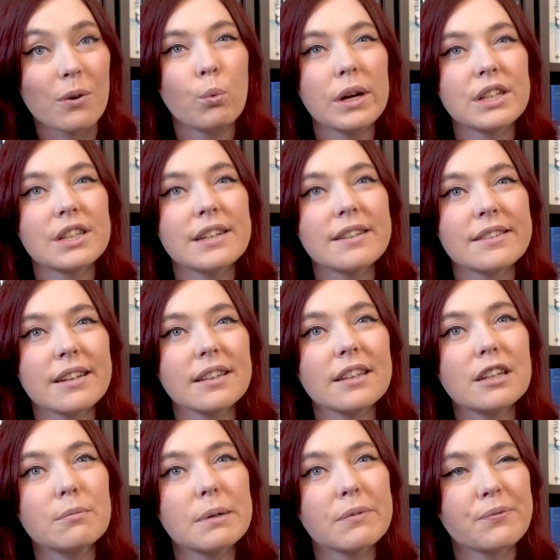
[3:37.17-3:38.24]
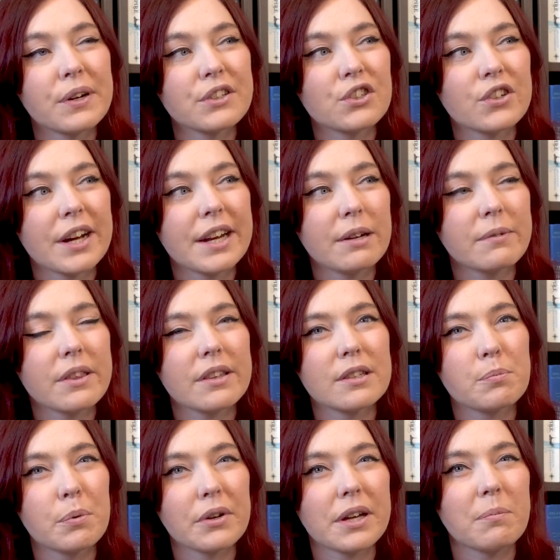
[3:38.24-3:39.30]
which is a little bit frustrating with this
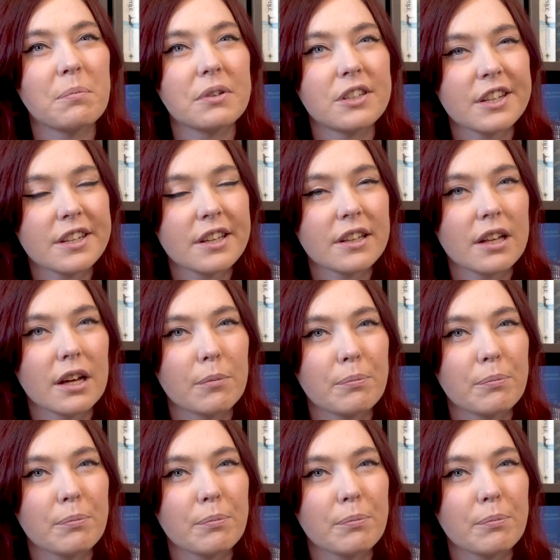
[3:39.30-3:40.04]
book in particular